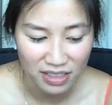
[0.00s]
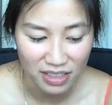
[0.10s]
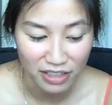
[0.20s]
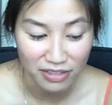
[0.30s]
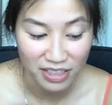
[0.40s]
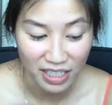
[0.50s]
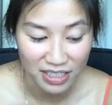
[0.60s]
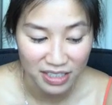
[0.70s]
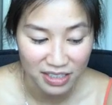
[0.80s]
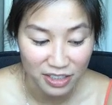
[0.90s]
I
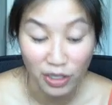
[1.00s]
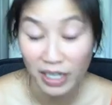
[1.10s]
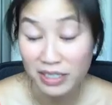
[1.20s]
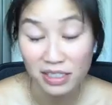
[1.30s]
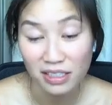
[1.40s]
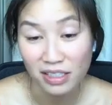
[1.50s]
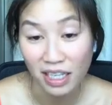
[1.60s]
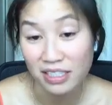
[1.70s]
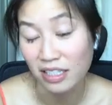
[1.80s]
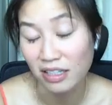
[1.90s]
realize,
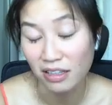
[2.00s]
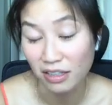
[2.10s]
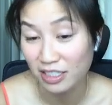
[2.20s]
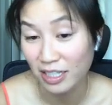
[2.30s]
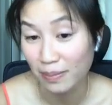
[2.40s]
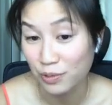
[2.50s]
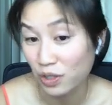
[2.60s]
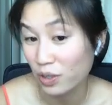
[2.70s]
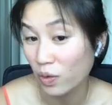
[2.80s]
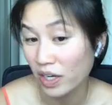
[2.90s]
I take a long time to
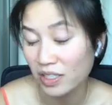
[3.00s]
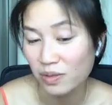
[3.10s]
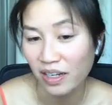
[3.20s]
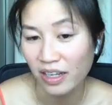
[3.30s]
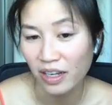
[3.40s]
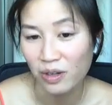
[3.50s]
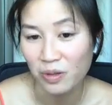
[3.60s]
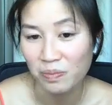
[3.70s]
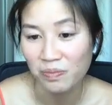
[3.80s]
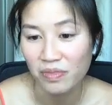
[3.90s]
unwind when I get
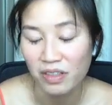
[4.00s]
home.